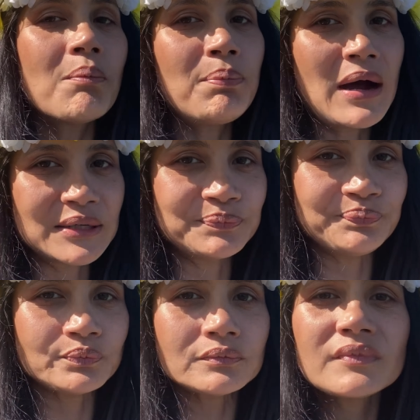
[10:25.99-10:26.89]
But
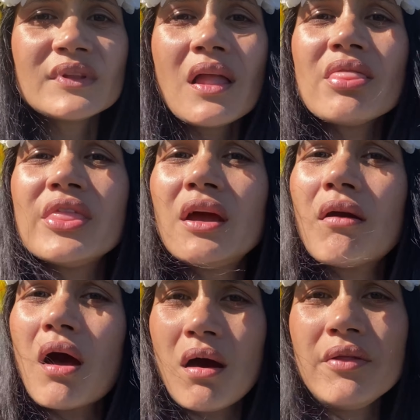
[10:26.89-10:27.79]
there
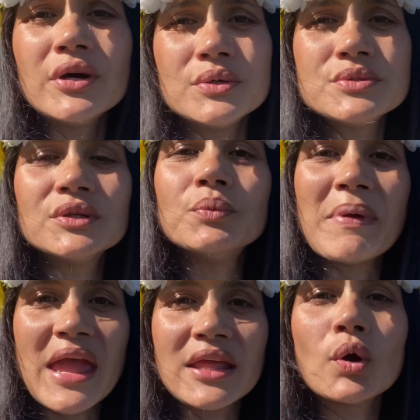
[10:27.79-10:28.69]
are those who
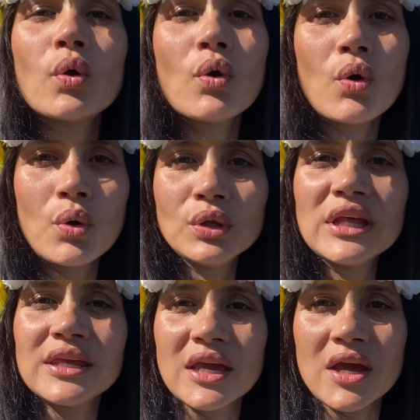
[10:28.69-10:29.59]
bathe all
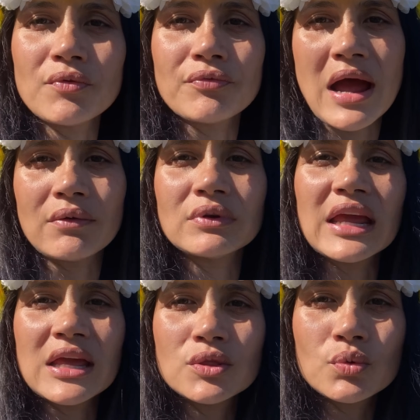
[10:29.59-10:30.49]
year round
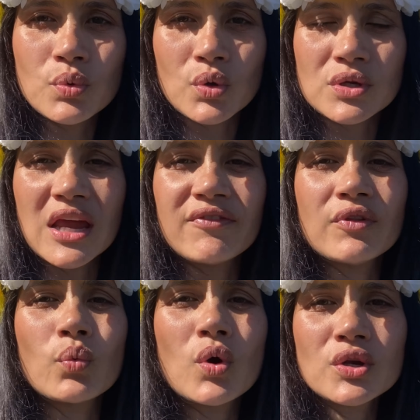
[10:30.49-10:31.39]
in the water. If the
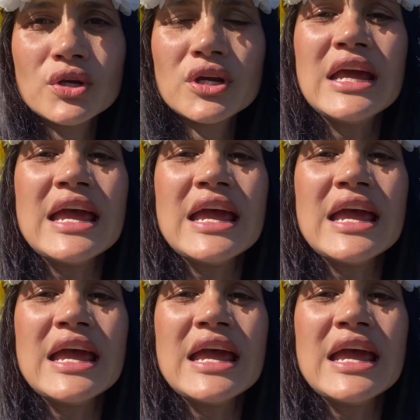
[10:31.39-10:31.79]
water